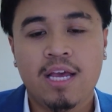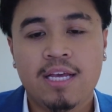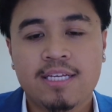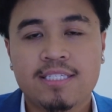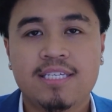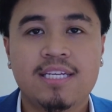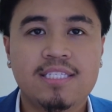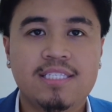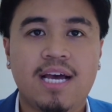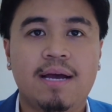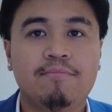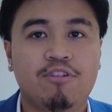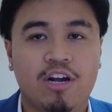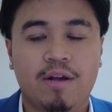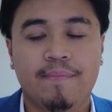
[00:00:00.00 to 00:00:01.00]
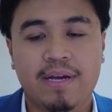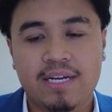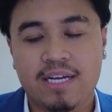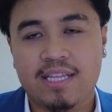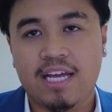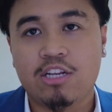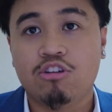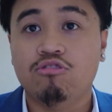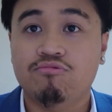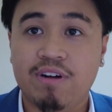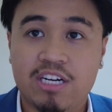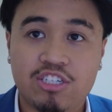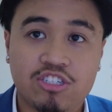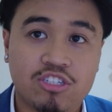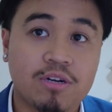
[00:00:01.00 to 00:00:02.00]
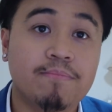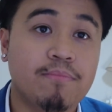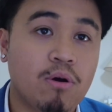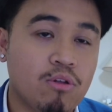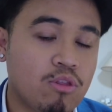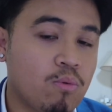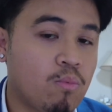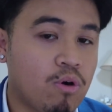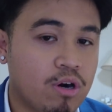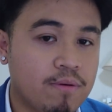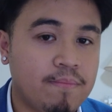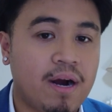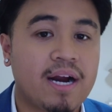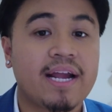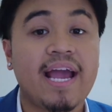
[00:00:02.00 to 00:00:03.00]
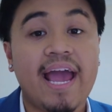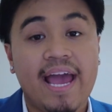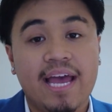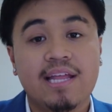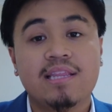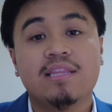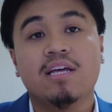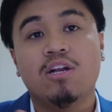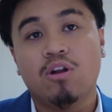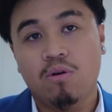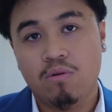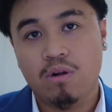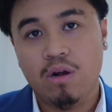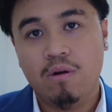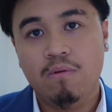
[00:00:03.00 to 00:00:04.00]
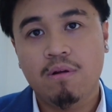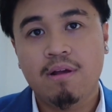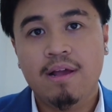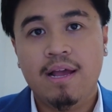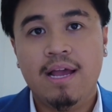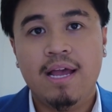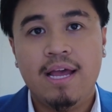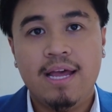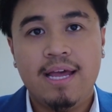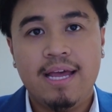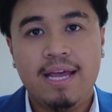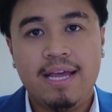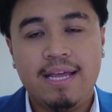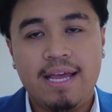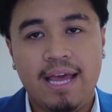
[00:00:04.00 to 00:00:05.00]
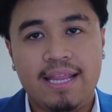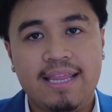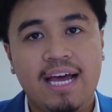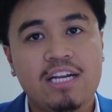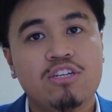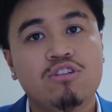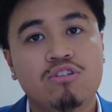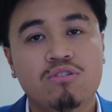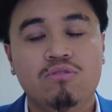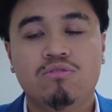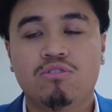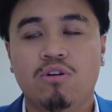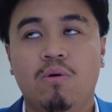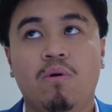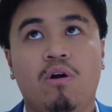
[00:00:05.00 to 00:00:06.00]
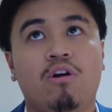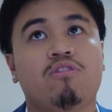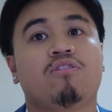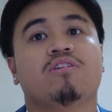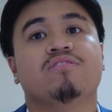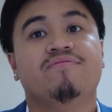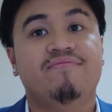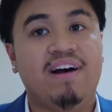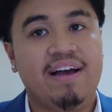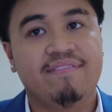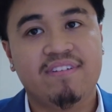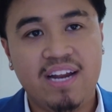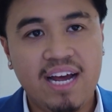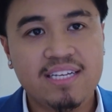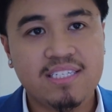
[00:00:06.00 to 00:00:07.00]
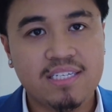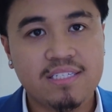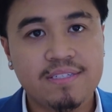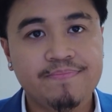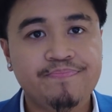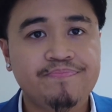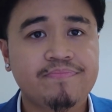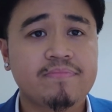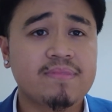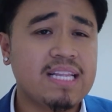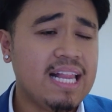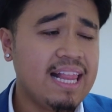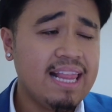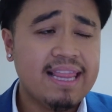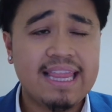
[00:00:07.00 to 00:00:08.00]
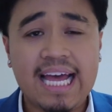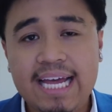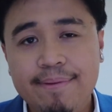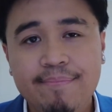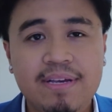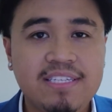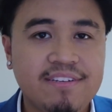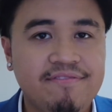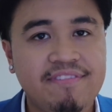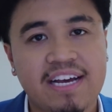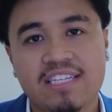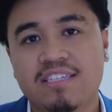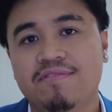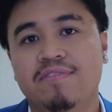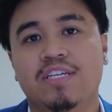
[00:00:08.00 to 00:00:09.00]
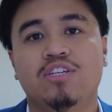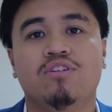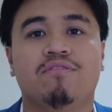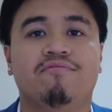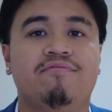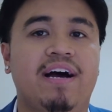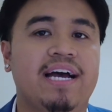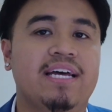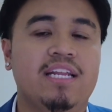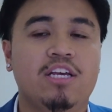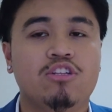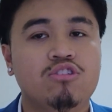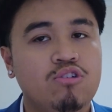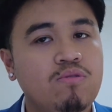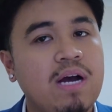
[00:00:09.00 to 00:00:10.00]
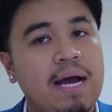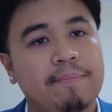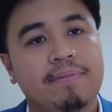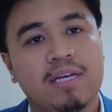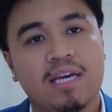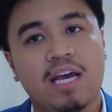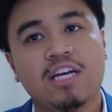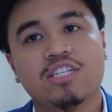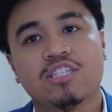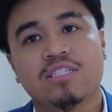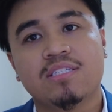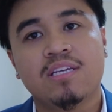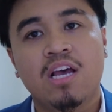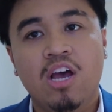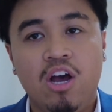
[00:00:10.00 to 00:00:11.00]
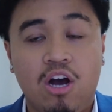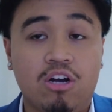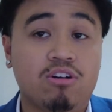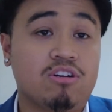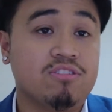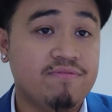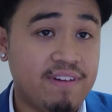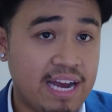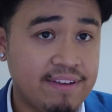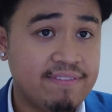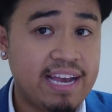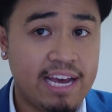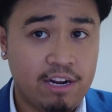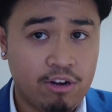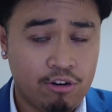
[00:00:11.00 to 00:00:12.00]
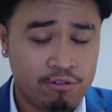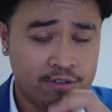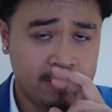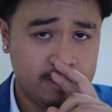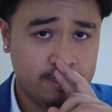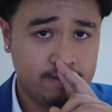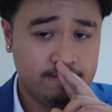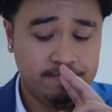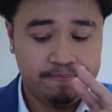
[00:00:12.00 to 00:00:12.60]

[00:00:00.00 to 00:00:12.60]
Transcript: Since I'm recommending that you register both the word mark and the logo, and that you do so across 5 classes, that means effectively you're filing 2 applications across 5 categories.